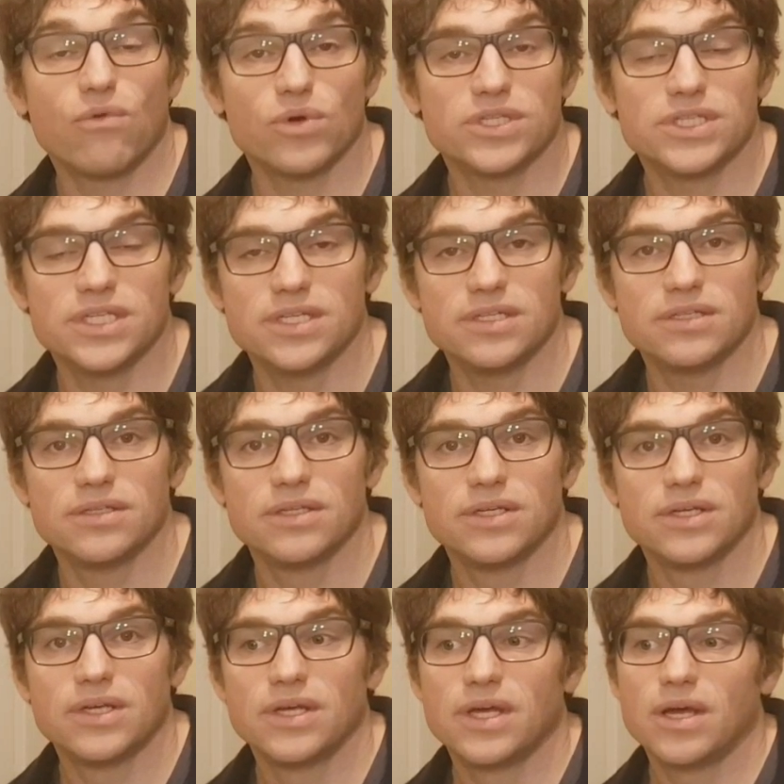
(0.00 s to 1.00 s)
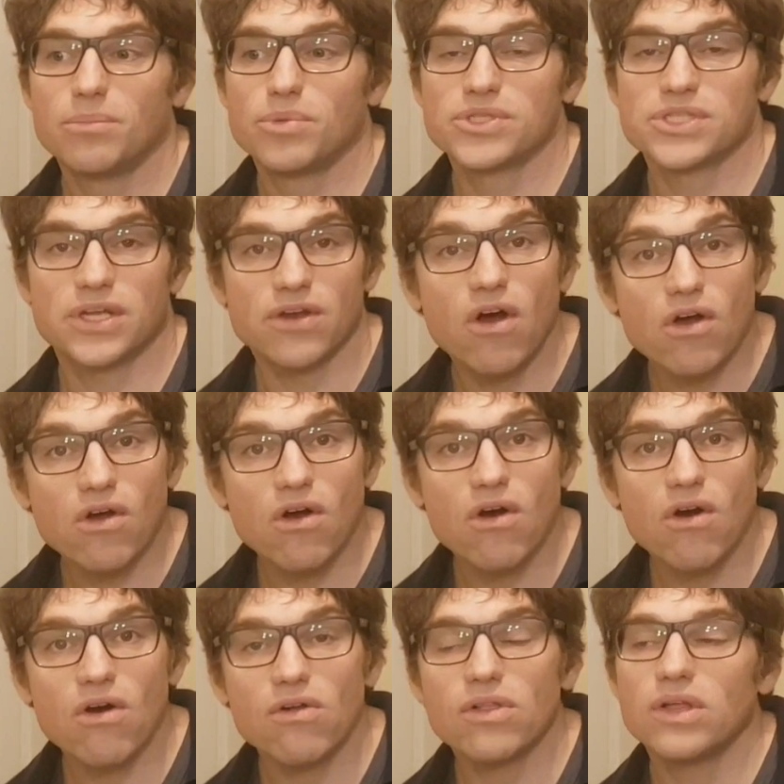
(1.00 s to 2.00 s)
14%
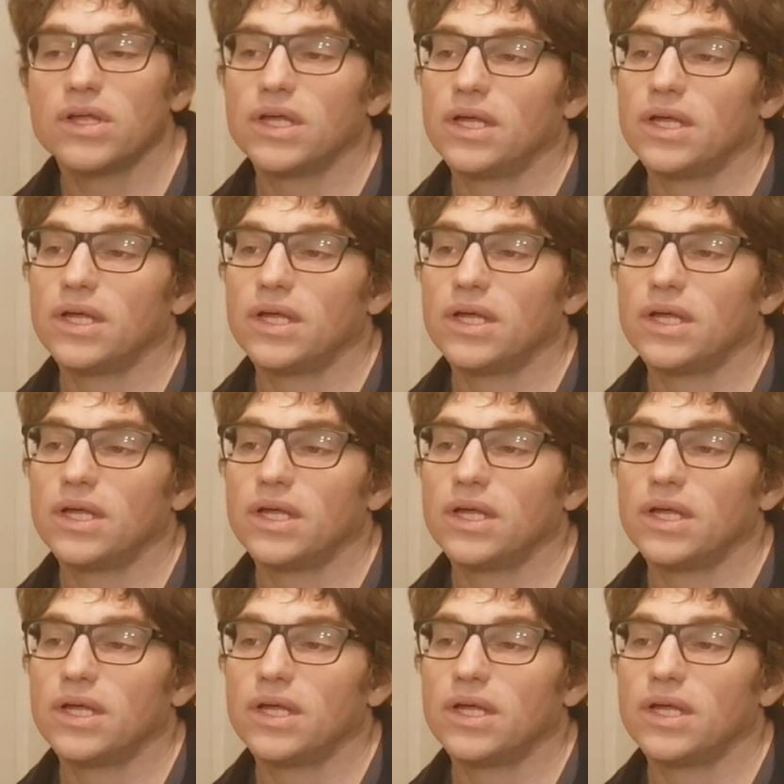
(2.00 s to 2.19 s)
alcohol.